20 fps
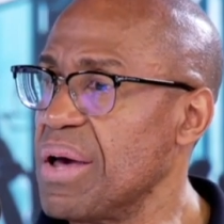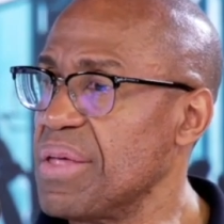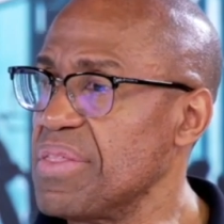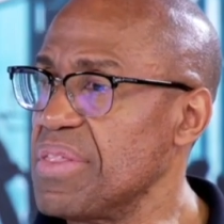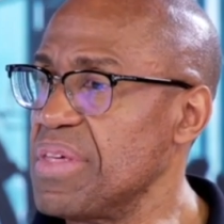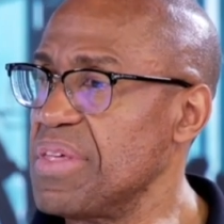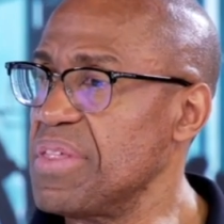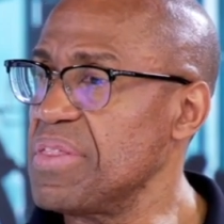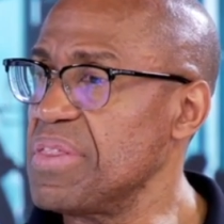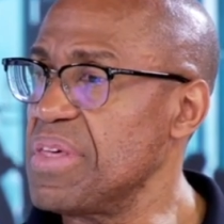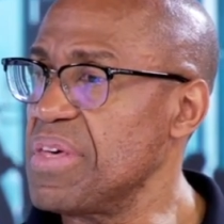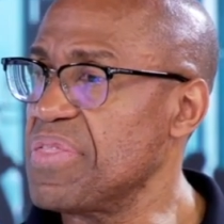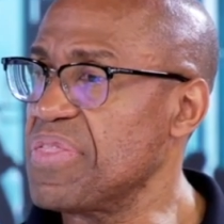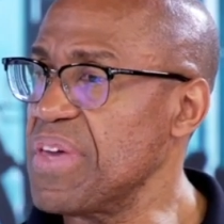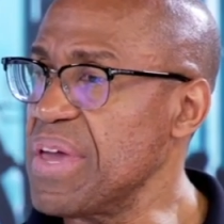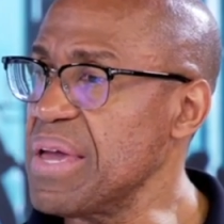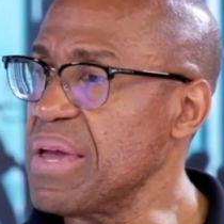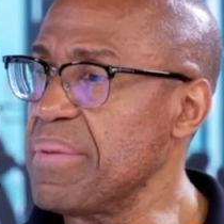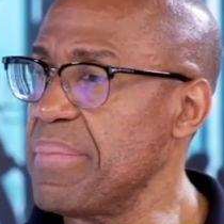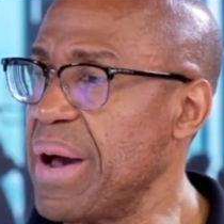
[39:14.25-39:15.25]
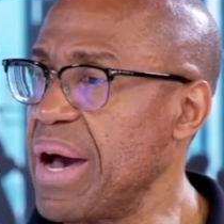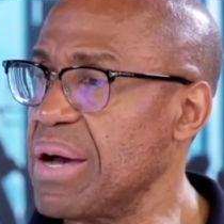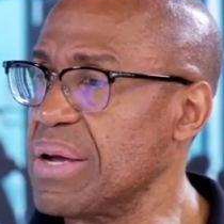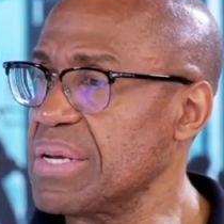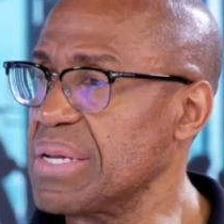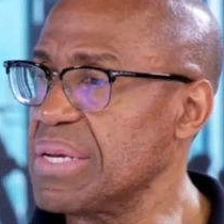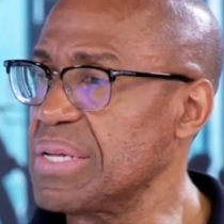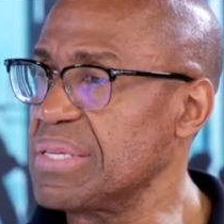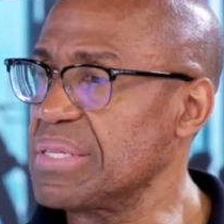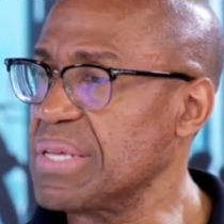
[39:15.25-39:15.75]
The thing about
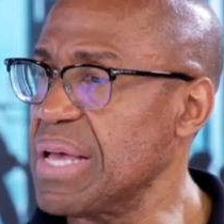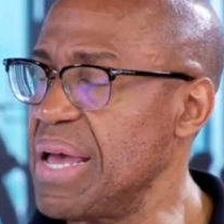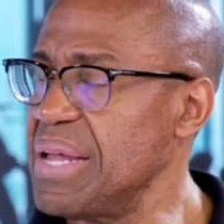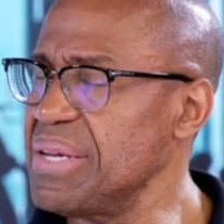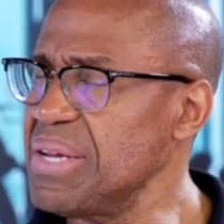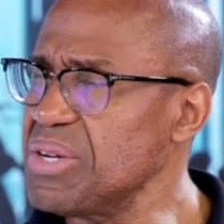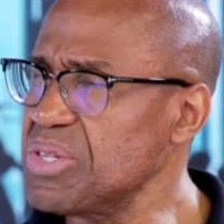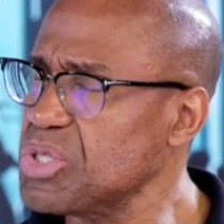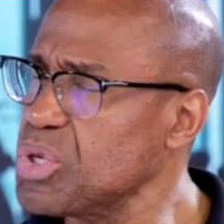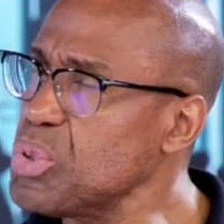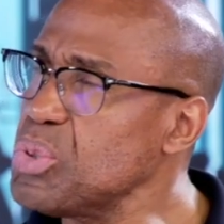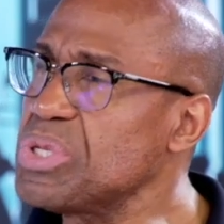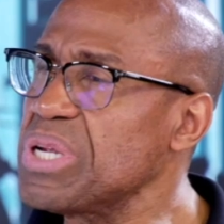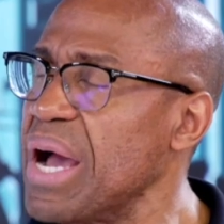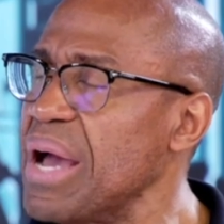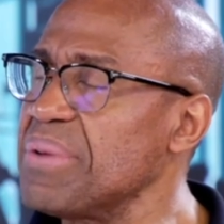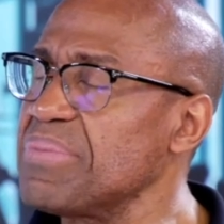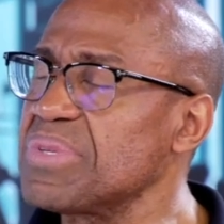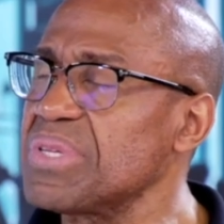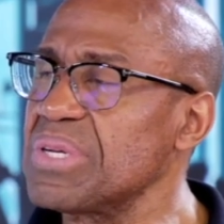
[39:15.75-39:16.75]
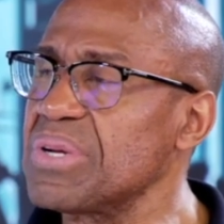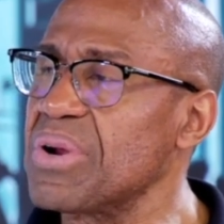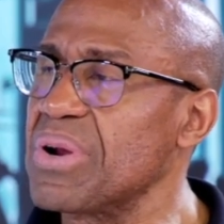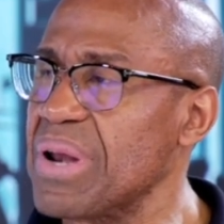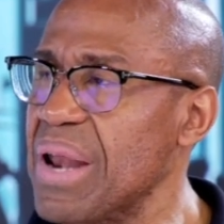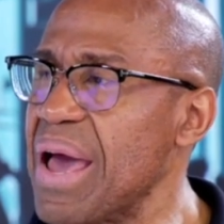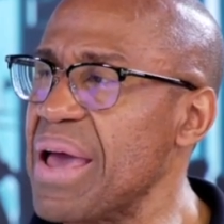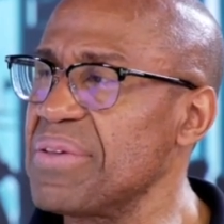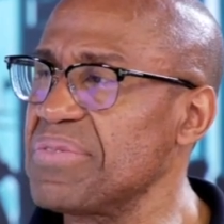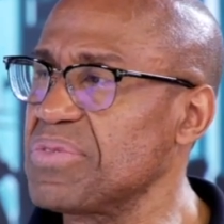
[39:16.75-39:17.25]
it is, and there are 2 times in our
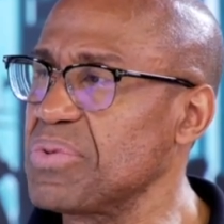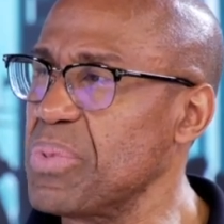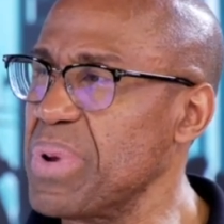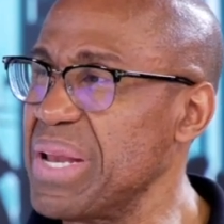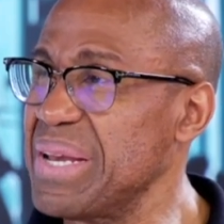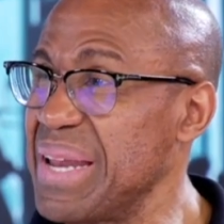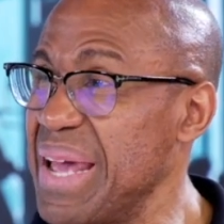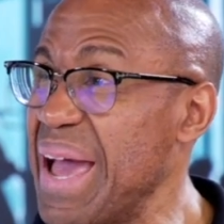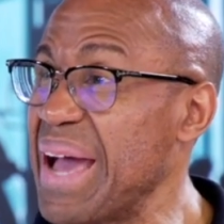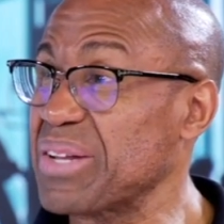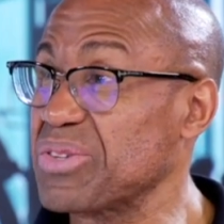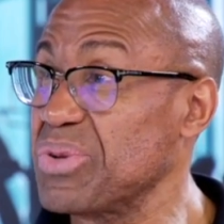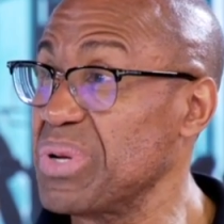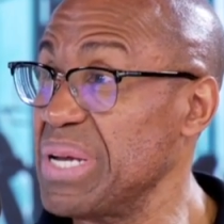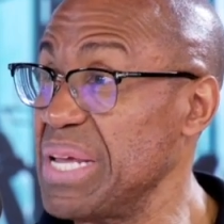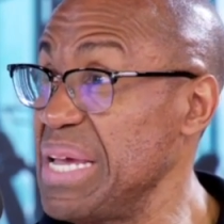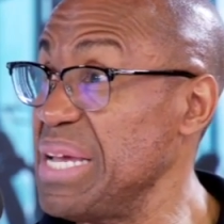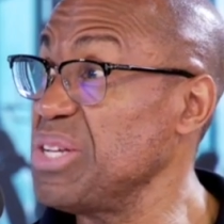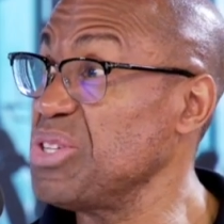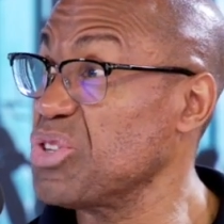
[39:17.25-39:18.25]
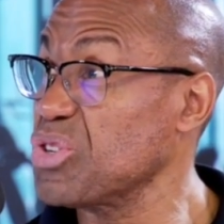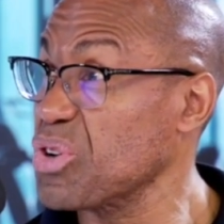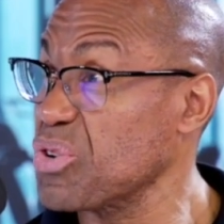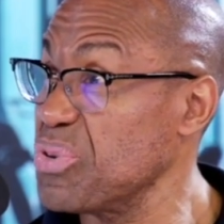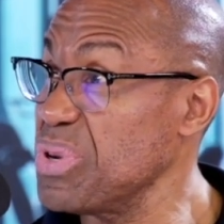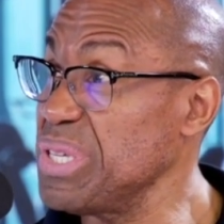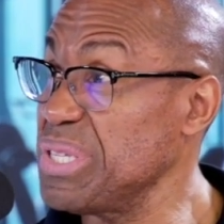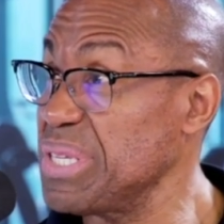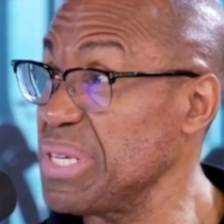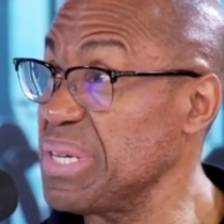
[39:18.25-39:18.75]
lives when they actually
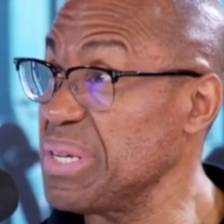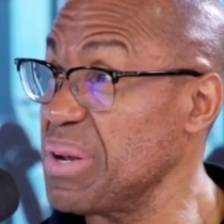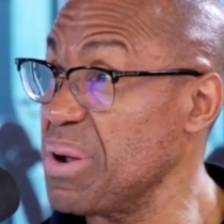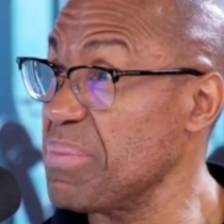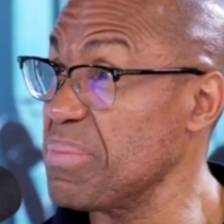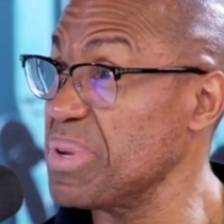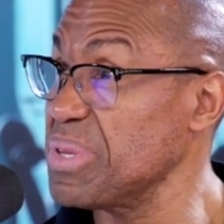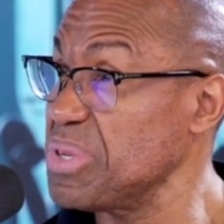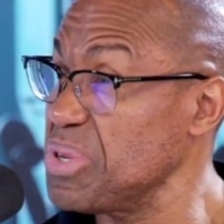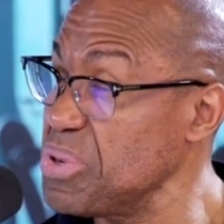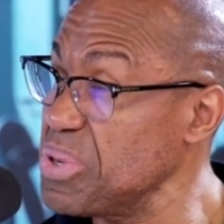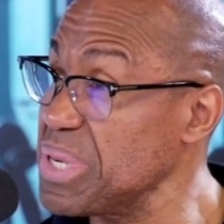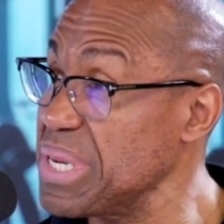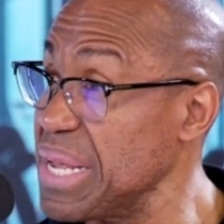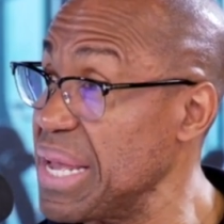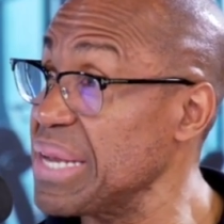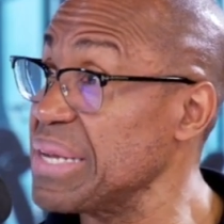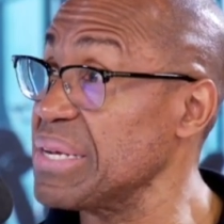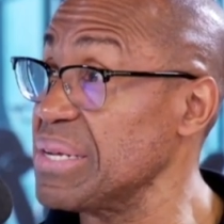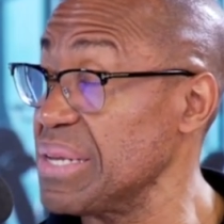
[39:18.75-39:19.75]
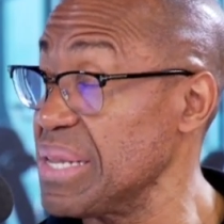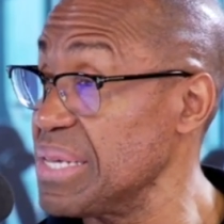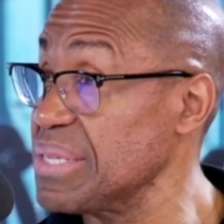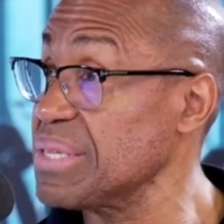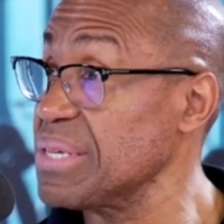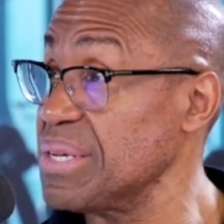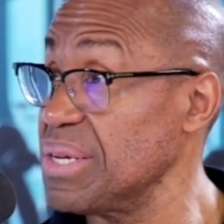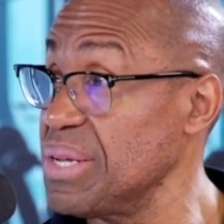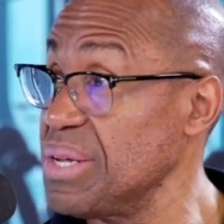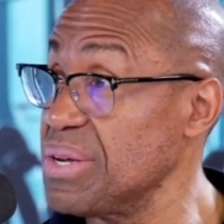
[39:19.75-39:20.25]
increase in number during the
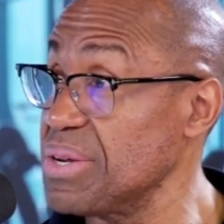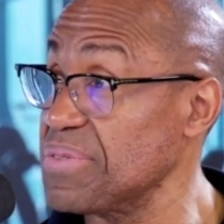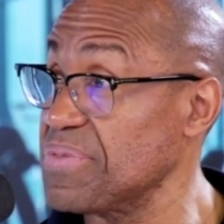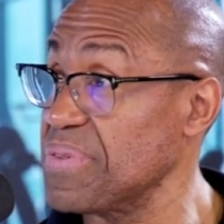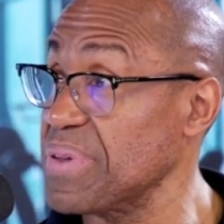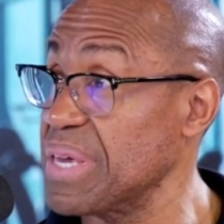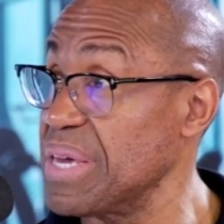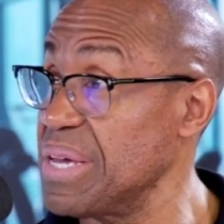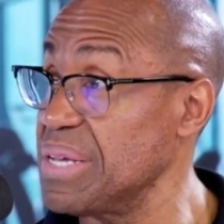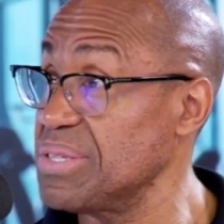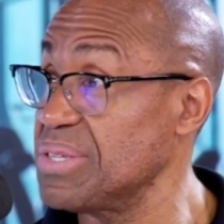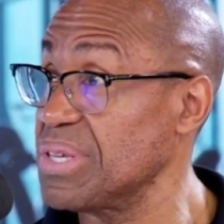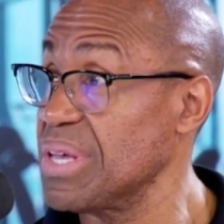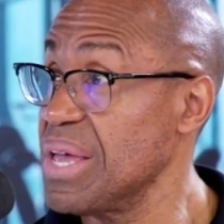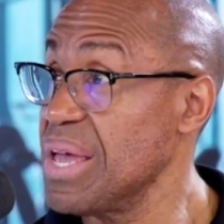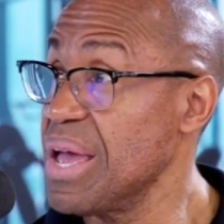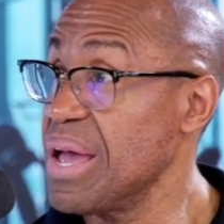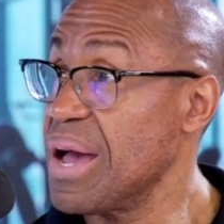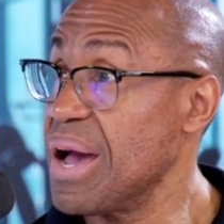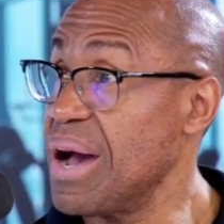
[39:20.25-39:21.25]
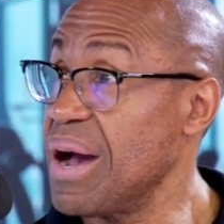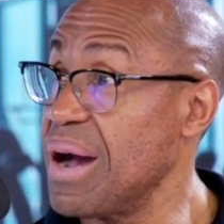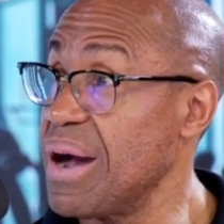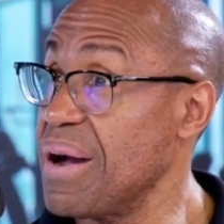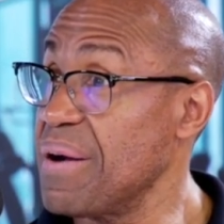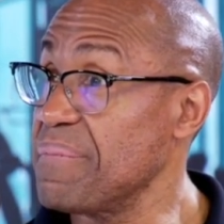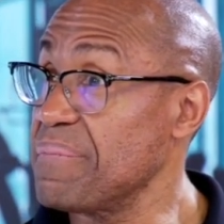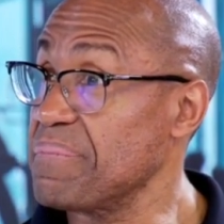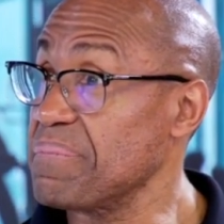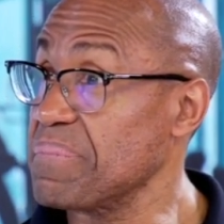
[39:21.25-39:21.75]
adolescent years for kids.
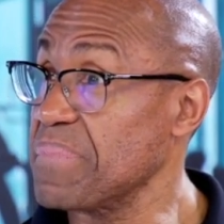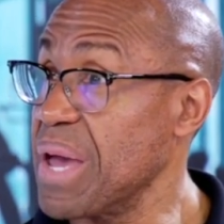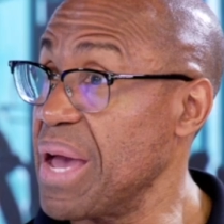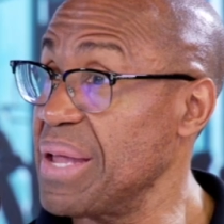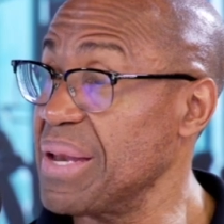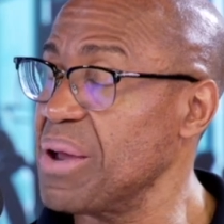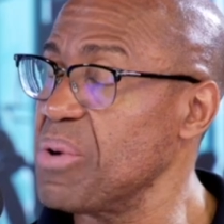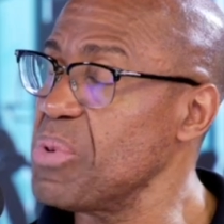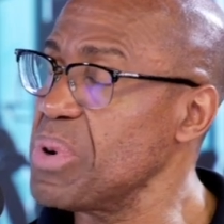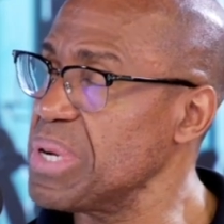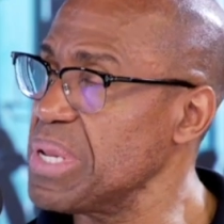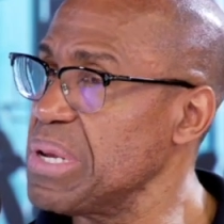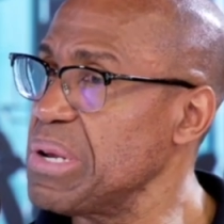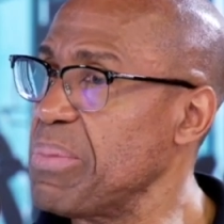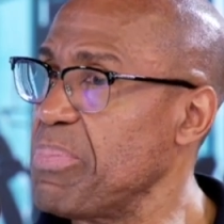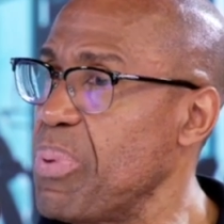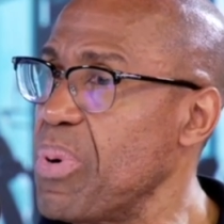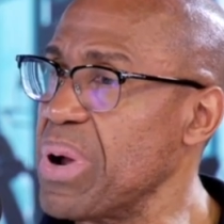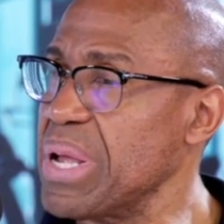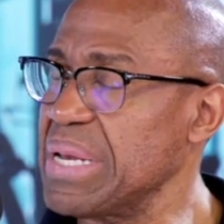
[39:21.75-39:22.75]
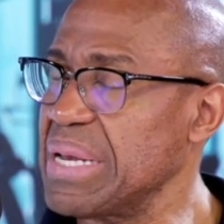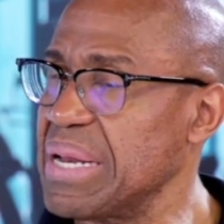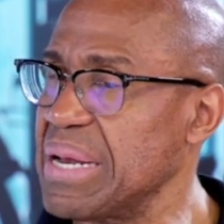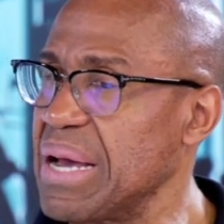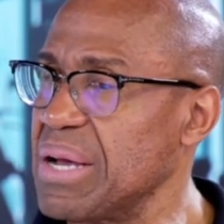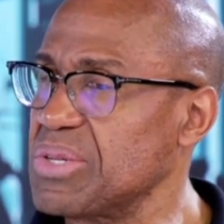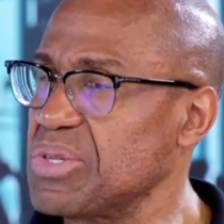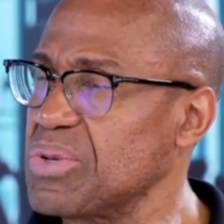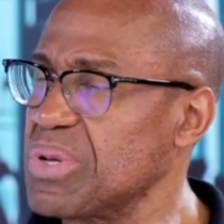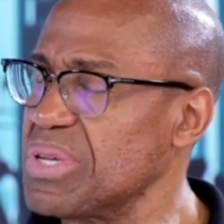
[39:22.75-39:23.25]
And I wanted to point that
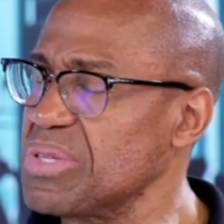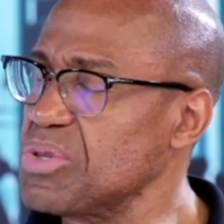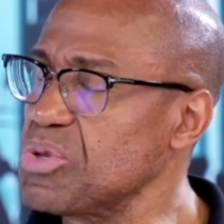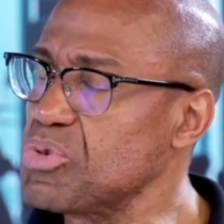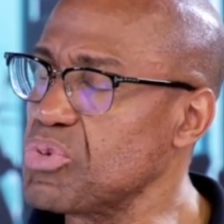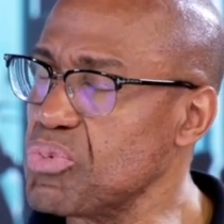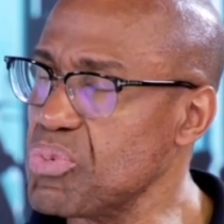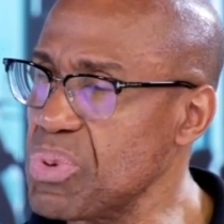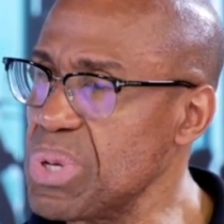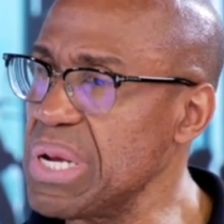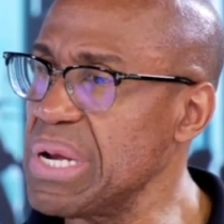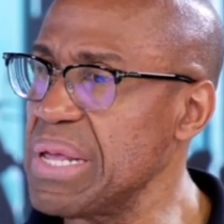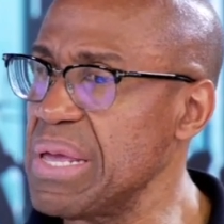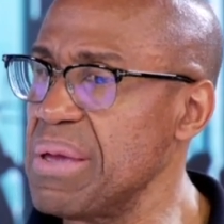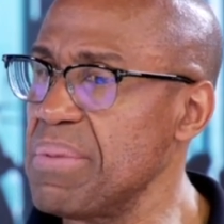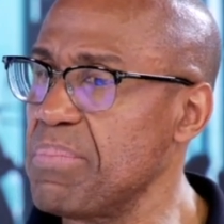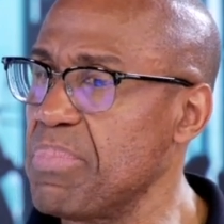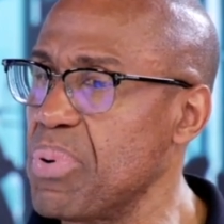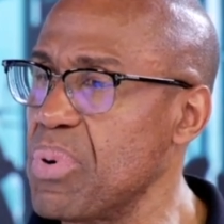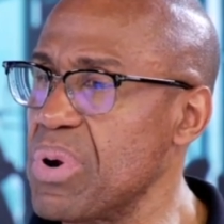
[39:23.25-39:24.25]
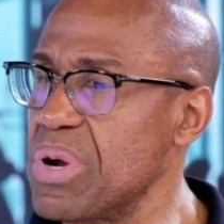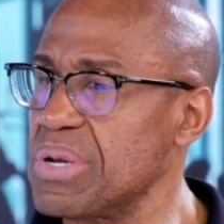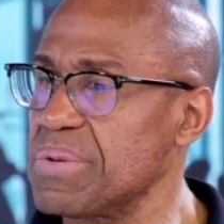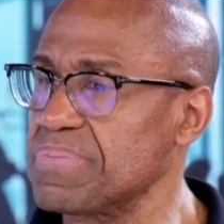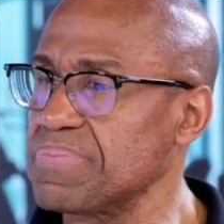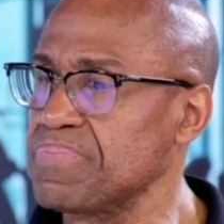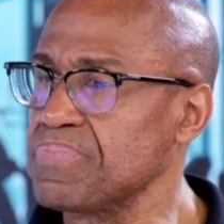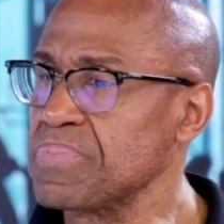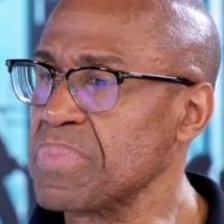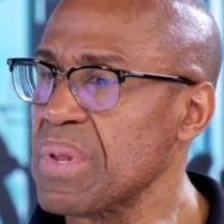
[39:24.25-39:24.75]
out because it's really important.